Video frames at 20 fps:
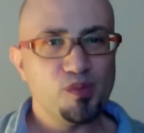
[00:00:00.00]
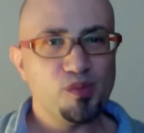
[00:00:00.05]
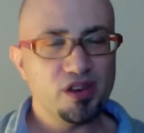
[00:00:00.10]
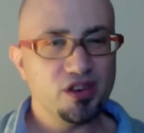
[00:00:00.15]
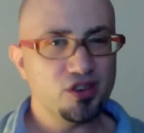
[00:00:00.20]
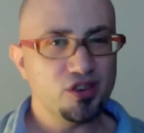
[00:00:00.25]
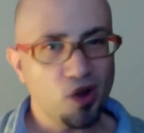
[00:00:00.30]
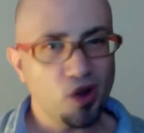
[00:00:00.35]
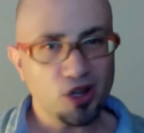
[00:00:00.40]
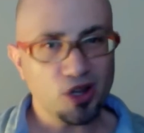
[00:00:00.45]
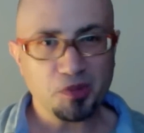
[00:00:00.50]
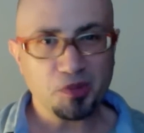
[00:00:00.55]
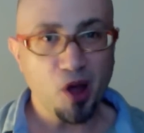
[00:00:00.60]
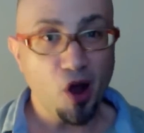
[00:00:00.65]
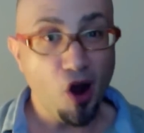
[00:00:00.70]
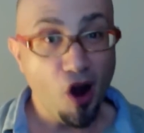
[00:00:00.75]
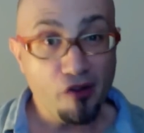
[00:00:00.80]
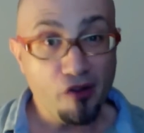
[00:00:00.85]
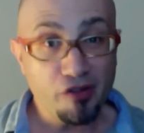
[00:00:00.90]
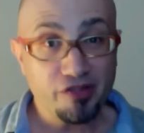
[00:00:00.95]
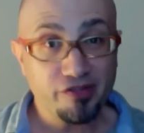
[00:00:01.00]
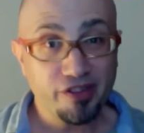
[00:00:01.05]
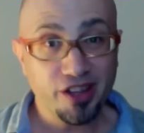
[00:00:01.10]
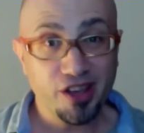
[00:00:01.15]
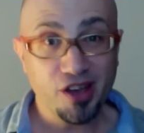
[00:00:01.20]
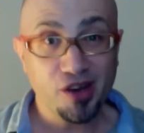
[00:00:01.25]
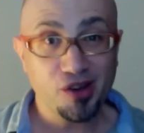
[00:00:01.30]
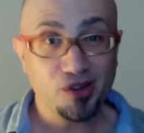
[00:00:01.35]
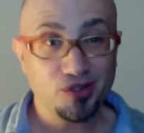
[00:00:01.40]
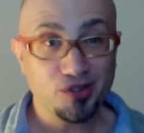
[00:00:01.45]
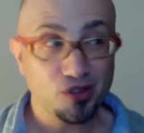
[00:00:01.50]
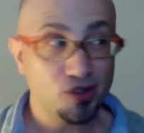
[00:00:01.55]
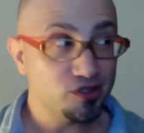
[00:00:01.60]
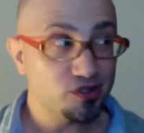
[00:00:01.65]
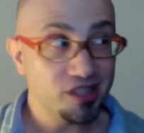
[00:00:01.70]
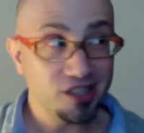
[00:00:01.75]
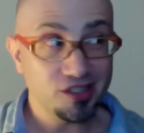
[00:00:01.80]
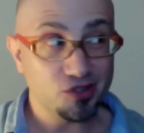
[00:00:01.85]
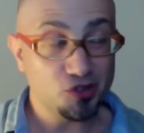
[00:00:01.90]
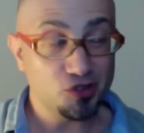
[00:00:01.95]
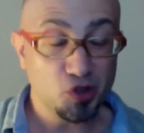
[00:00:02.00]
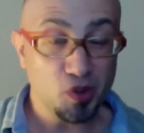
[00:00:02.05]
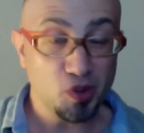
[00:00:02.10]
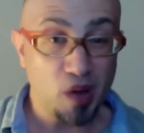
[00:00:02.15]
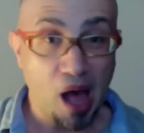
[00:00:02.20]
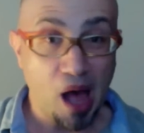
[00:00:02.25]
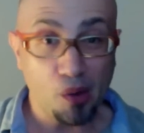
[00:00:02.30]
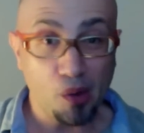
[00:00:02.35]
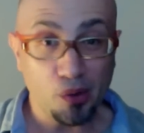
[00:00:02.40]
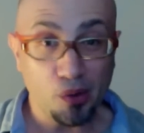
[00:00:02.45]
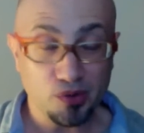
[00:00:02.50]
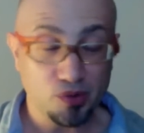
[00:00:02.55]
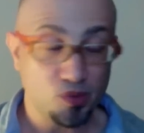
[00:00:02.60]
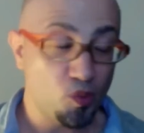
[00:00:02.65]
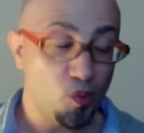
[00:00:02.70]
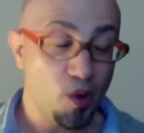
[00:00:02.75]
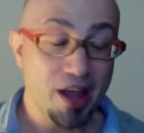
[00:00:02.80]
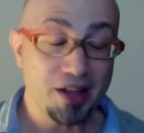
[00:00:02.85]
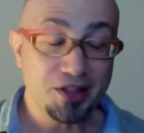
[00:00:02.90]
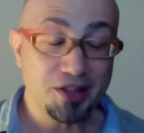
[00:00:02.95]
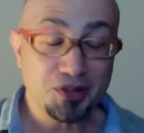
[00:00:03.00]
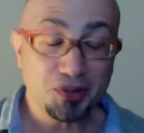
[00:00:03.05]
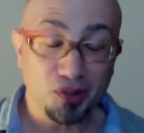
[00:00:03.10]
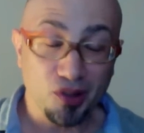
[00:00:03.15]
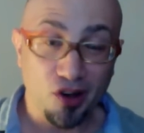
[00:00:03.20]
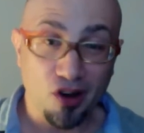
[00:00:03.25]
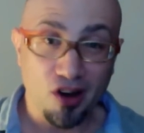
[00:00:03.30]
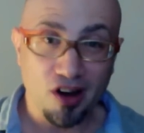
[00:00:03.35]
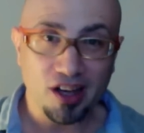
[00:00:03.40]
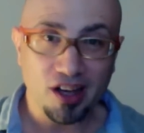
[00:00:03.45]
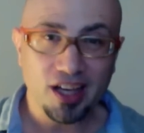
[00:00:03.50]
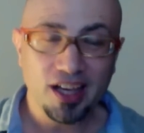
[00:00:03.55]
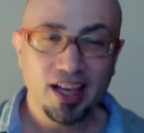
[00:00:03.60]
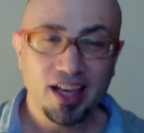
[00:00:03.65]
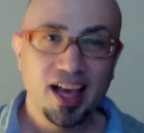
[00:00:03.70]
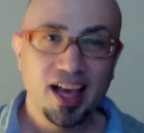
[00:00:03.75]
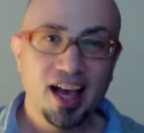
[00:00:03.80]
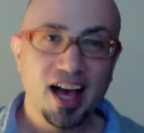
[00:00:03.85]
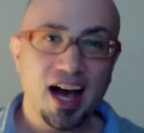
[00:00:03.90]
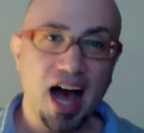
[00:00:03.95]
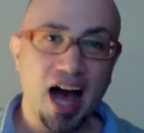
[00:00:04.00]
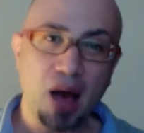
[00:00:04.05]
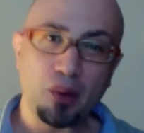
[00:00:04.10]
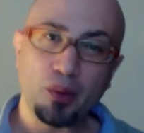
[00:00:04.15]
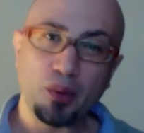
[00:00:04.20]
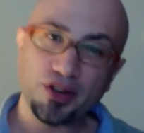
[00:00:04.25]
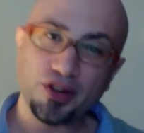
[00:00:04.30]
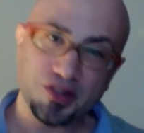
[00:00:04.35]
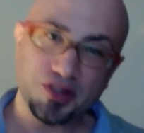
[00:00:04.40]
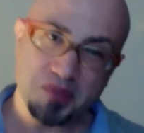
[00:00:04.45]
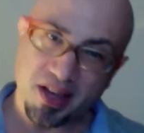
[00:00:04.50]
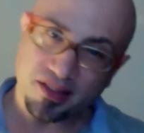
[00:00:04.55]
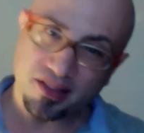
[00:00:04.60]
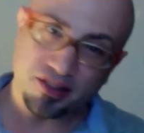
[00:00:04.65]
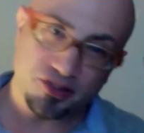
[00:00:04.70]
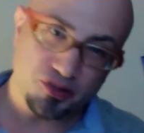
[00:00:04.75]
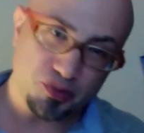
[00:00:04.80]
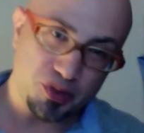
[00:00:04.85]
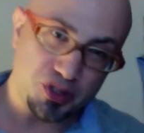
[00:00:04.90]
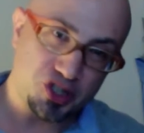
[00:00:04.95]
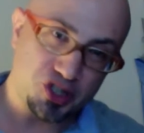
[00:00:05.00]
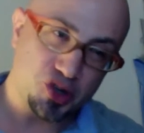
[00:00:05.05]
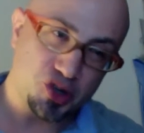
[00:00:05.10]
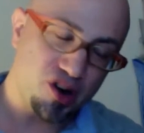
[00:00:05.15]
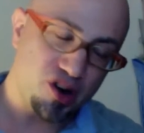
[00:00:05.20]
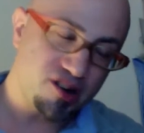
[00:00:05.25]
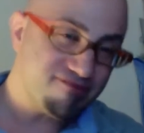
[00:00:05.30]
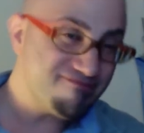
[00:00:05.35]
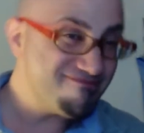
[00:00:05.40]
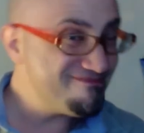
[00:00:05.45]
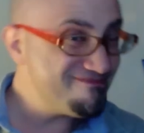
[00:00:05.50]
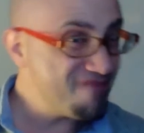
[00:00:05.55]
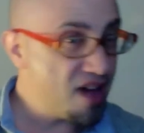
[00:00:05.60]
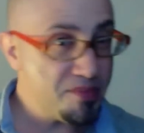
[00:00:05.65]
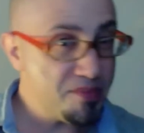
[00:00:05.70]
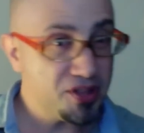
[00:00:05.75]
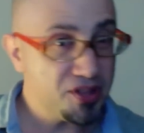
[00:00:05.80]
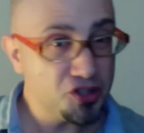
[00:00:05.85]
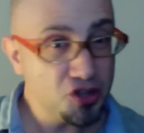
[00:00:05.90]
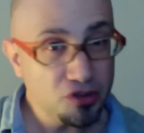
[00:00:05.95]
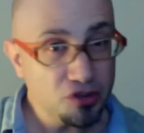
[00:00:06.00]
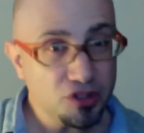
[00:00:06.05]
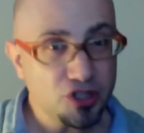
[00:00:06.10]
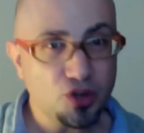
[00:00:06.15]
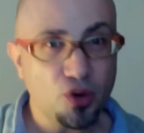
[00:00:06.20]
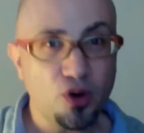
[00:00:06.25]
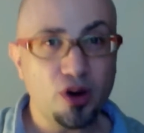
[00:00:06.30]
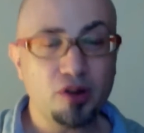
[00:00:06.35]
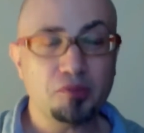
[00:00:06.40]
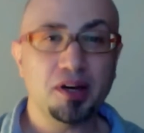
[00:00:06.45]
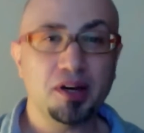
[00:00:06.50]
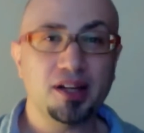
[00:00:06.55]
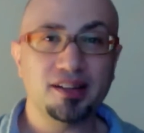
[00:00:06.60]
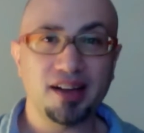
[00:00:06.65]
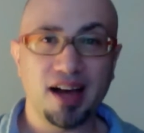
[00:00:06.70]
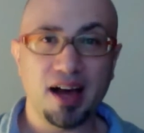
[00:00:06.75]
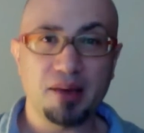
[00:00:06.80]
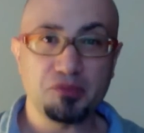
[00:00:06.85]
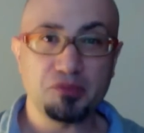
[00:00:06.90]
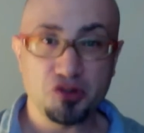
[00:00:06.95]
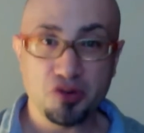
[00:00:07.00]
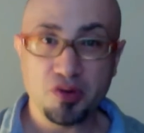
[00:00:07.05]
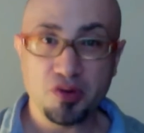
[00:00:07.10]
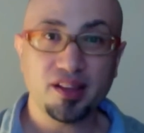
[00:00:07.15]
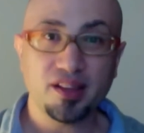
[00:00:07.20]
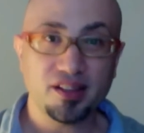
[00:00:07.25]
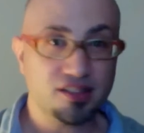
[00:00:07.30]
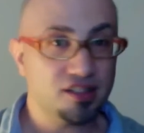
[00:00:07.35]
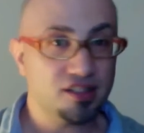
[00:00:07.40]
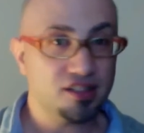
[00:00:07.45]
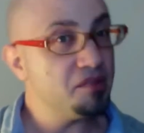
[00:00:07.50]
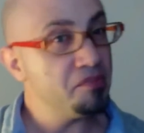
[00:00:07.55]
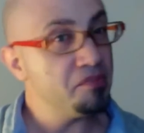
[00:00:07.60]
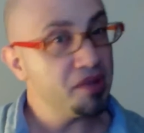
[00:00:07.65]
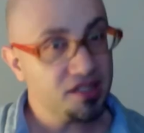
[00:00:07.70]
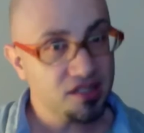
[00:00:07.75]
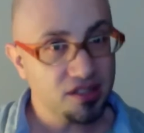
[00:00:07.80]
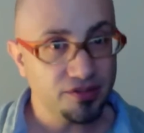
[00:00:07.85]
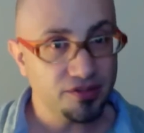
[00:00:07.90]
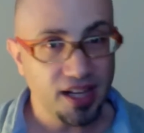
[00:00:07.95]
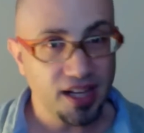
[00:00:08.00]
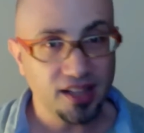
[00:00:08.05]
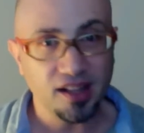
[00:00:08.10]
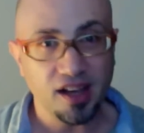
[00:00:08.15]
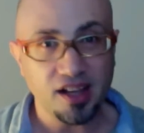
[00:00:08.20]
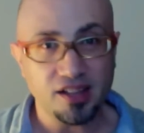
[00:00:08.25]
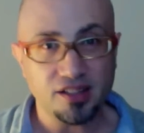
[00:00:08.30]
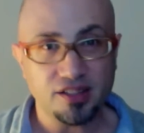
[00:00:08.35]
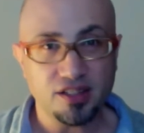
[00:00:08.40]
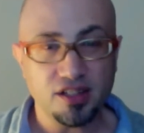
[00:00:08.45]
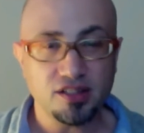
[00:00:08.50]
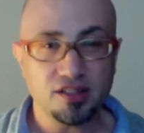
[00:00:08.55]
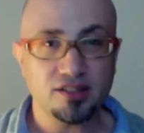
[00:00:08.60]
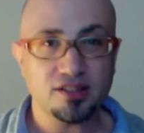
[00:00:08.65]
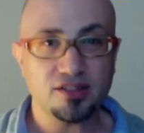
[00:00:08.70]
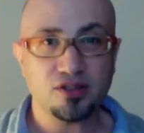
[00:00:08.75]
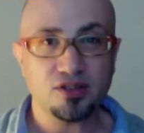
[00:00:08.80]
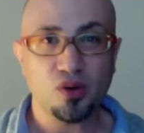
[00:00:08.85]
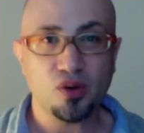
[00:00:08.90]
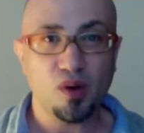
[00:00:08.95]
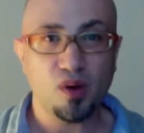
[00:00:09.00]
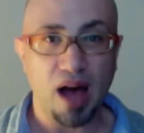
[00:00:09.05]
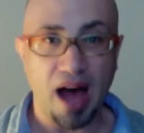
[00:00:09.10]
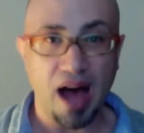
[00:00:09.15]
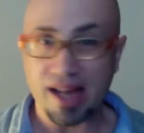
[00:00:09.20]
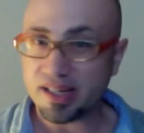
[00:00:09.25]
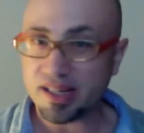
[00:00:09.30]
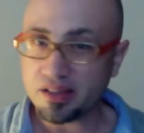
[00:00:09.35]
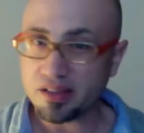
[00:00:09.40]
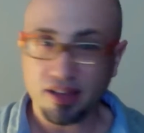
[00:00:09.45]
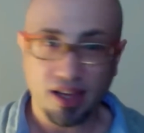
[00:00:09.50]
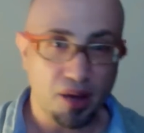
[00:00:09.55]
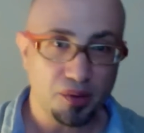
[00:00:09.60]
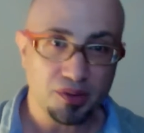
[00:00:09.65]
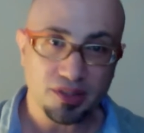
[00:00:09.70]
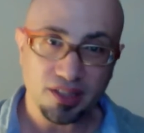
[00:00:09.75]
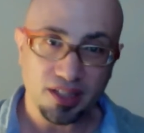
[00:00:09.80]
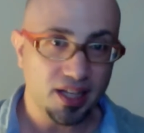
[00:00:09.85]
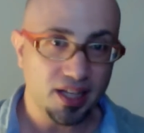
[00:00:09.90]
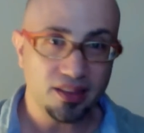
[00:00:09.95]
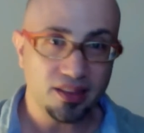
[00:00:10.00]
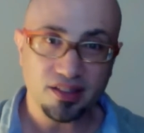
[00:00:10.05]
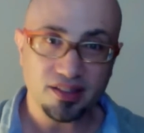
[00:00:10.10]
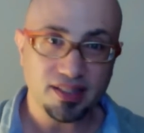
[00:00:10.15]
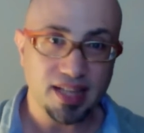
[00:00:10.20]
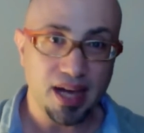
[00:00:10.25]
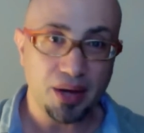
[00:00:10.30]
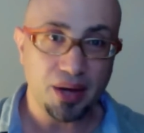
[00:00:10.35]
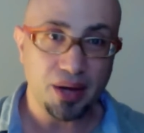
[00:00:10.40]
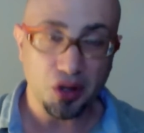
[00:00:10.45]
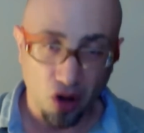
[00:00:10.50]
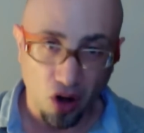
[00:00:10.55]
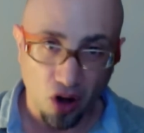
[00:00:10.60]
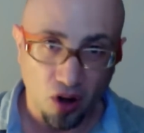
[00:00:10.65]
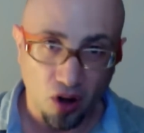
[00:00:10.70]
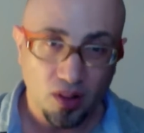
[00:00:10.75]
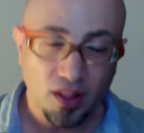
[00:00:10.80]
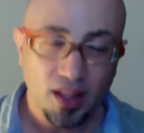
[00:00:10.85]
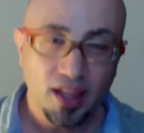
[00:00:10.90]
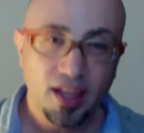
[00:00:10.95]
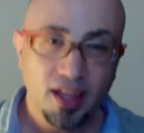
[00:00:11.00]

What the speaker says: You watch my Harvard videos. Those things are 2 hours, way too long. I wanted to make this one short. It might be too short, but I'm doing this in the midst of deadline season, so I didn't think I was going to get this out at all.